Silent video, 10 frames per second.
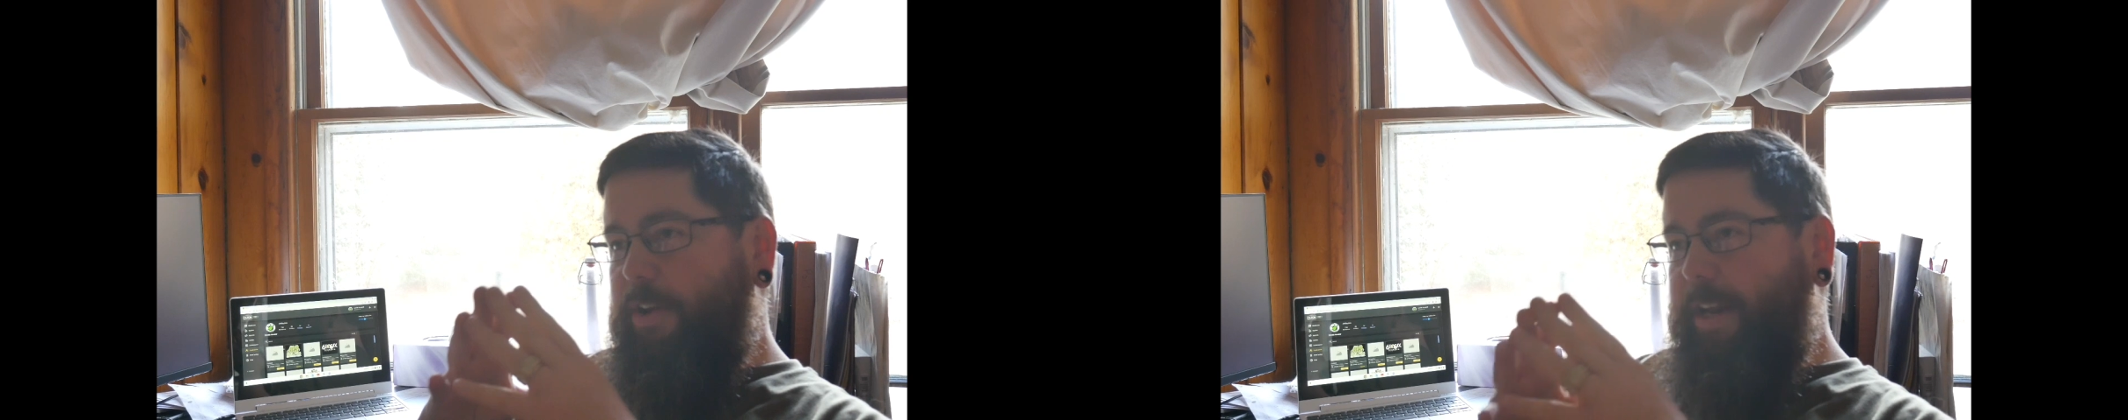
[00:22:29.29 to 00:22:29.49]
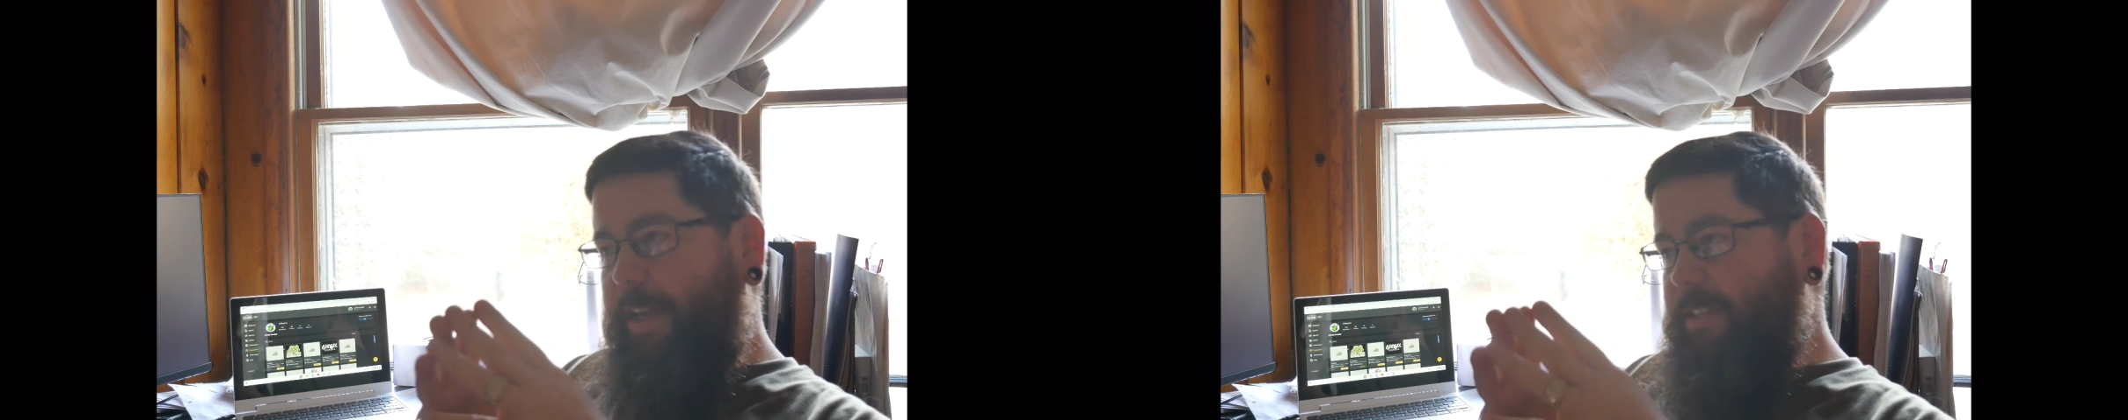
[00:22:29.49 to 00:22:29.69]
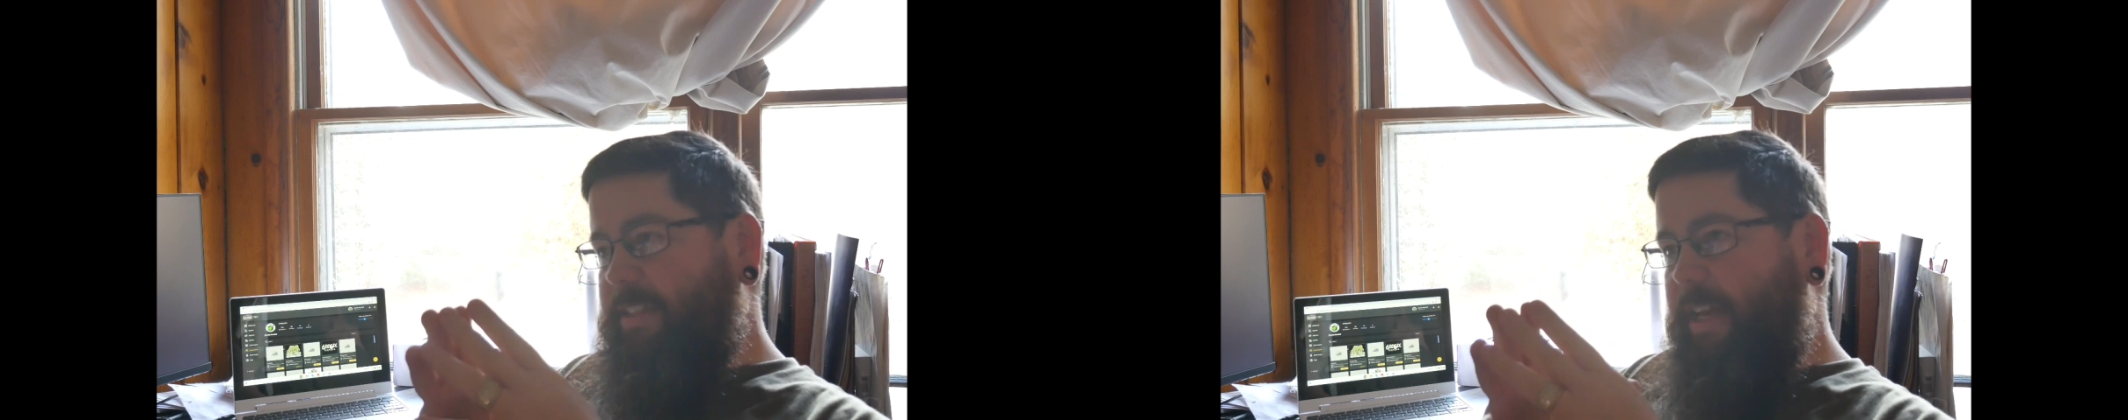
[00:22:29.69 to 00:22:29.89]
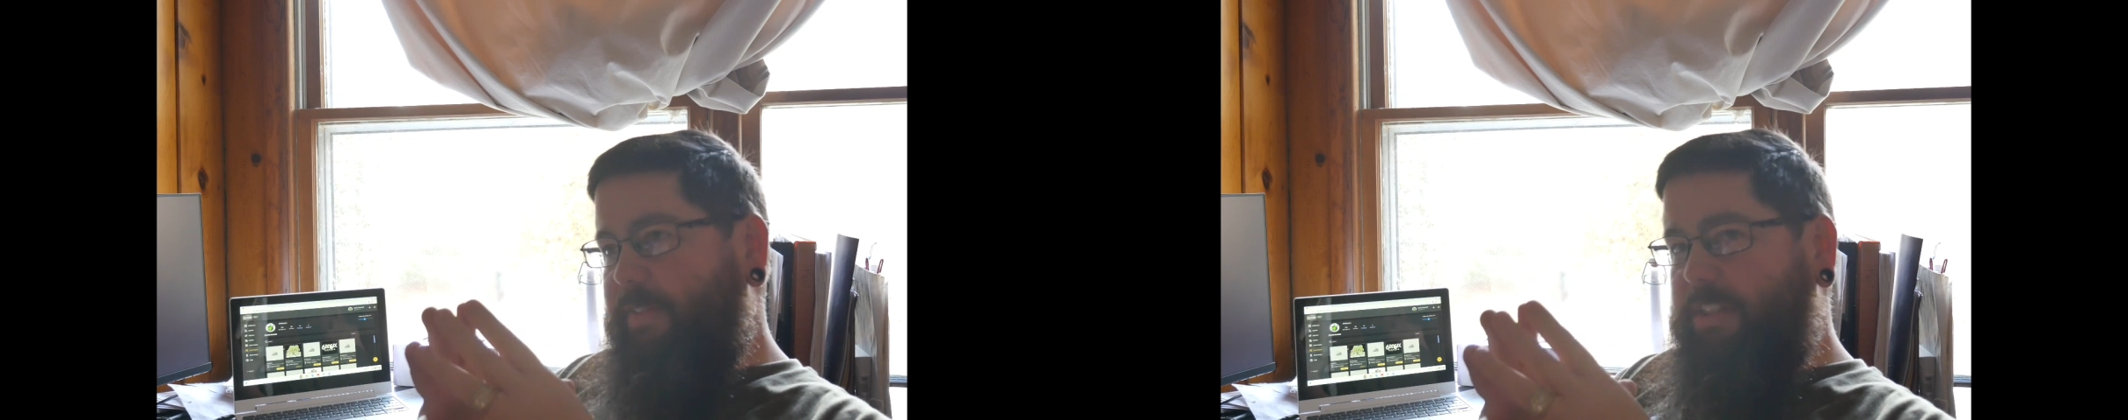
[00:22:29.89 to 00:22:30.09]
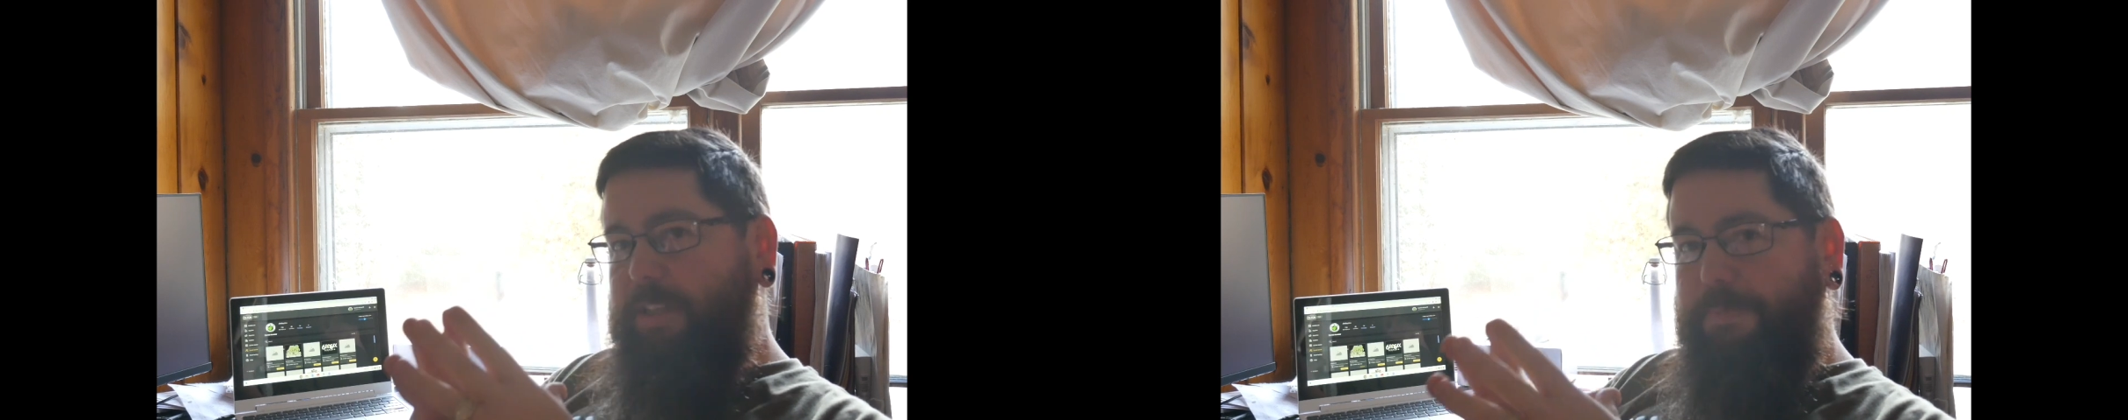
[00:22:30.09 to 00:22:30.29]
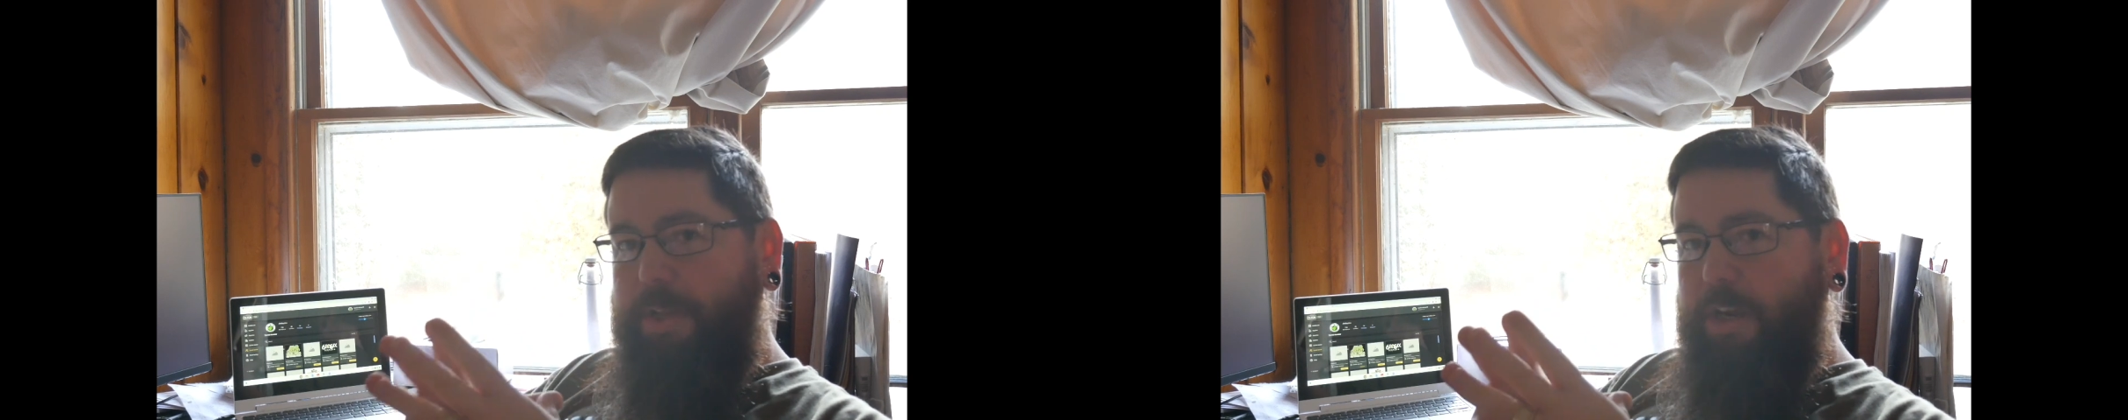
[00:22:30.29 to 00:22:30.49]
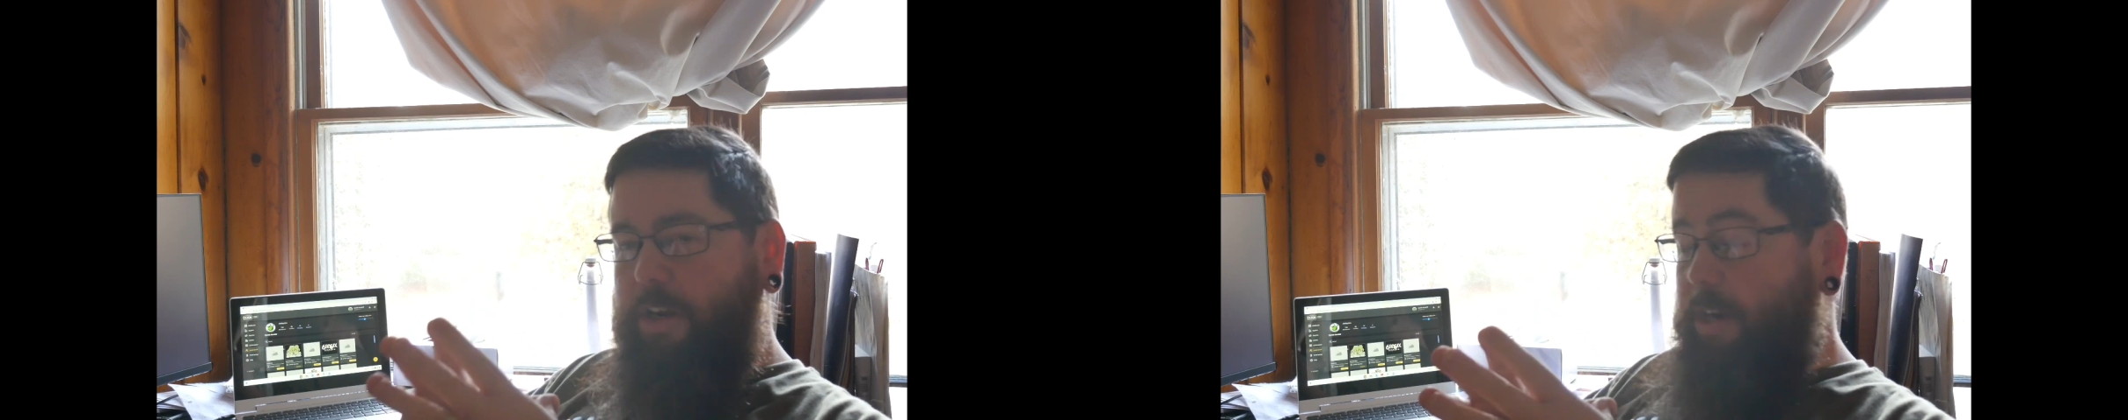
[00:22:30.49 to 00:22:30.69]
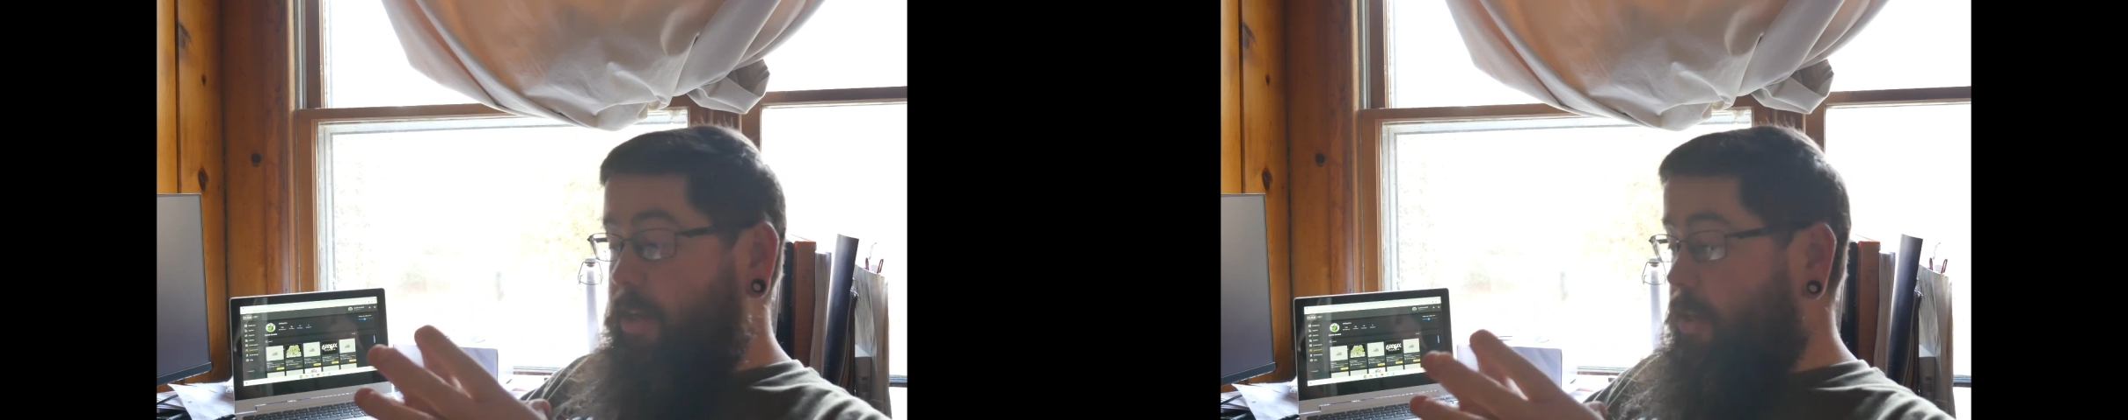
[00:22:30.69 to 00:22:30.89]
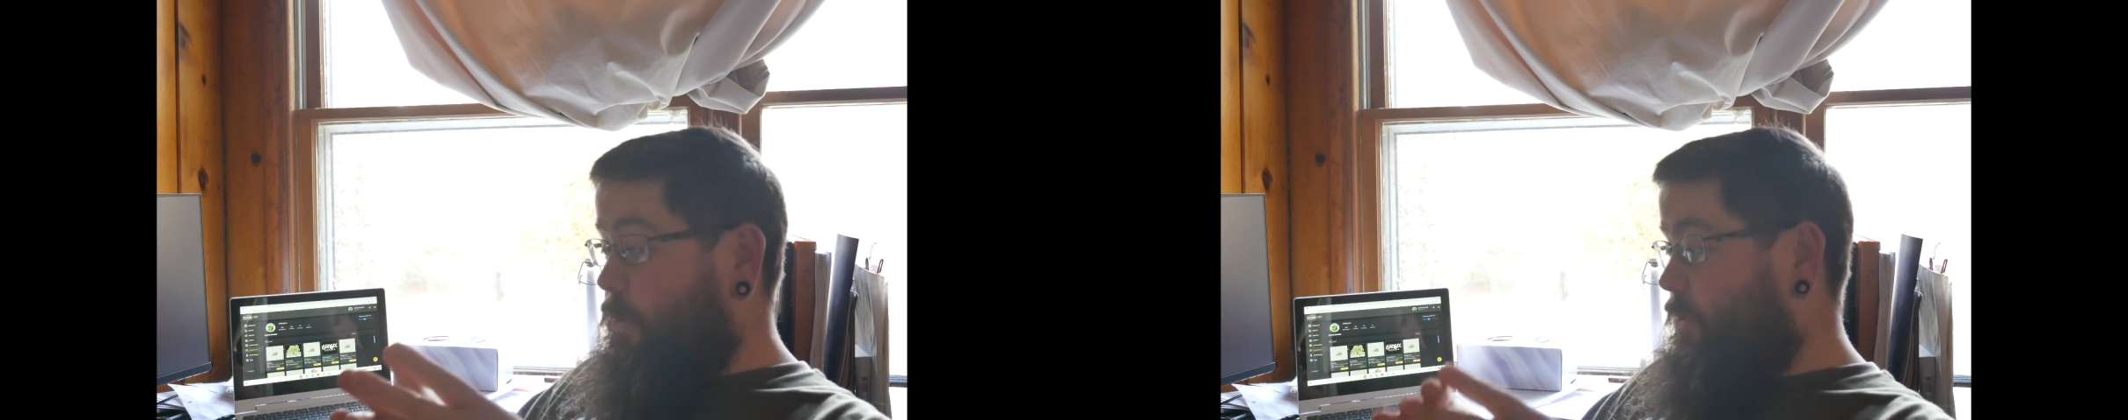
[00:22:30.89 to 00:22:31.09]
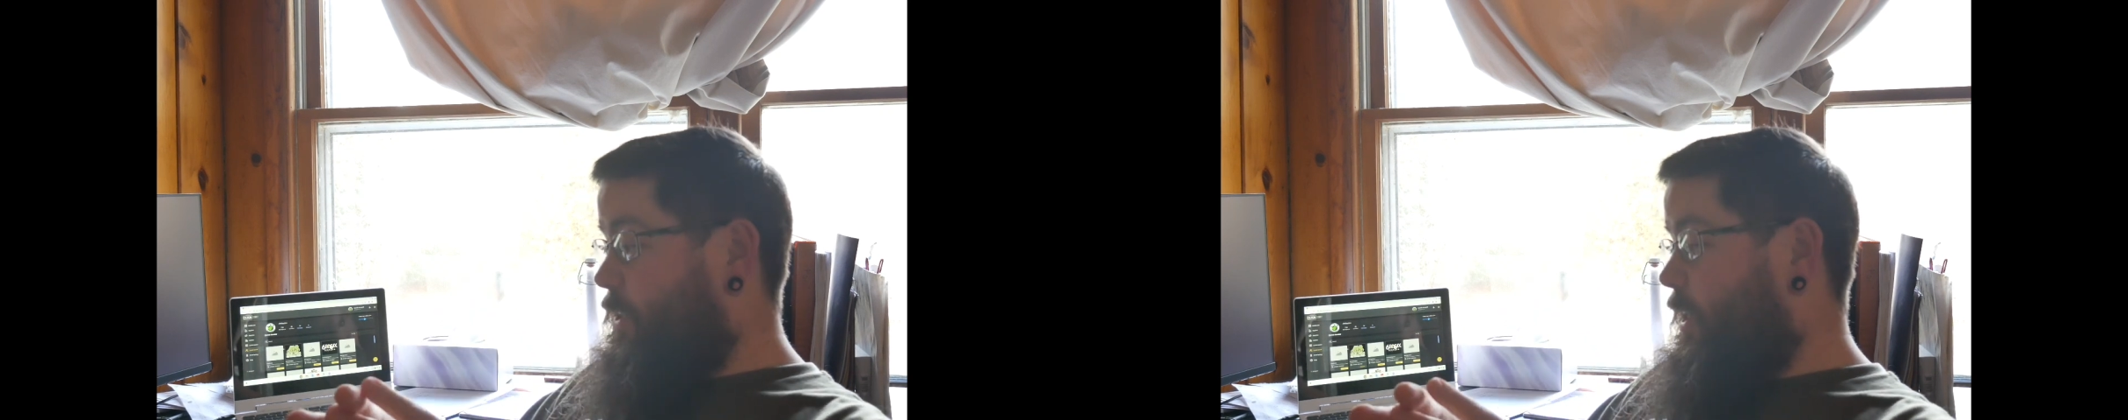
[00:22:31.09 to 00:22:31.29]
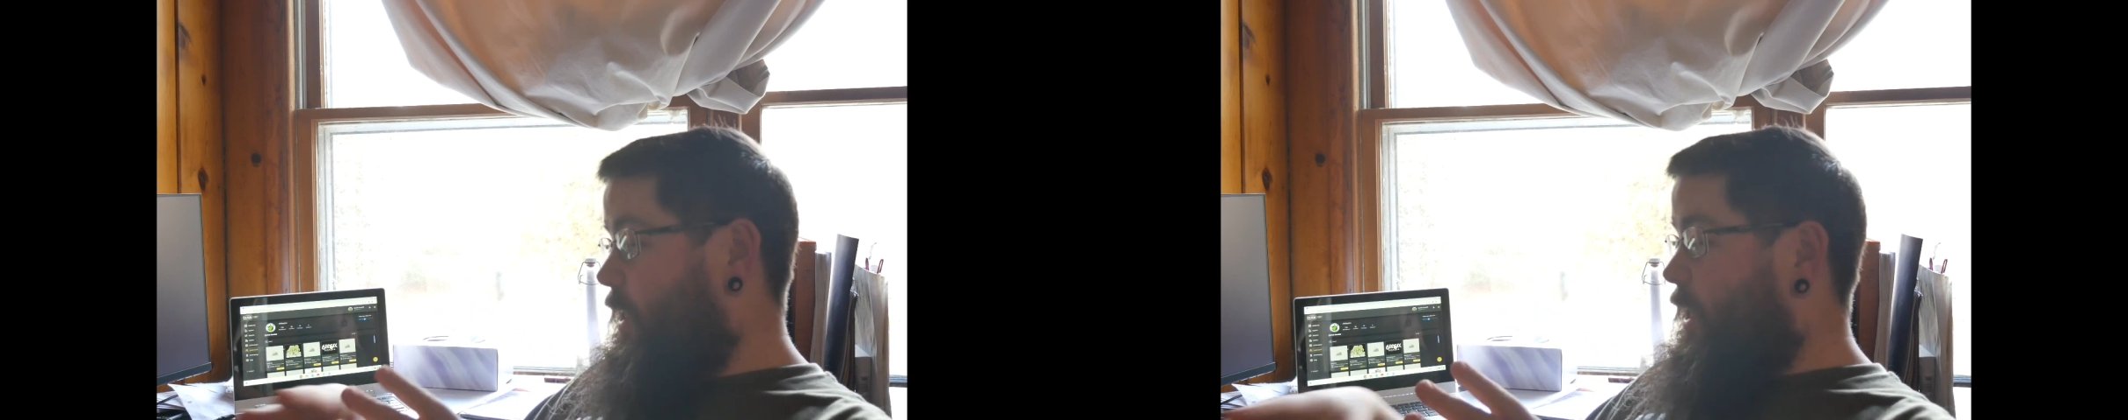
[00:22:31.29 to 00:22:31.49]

in it and see if it's something you're going to use.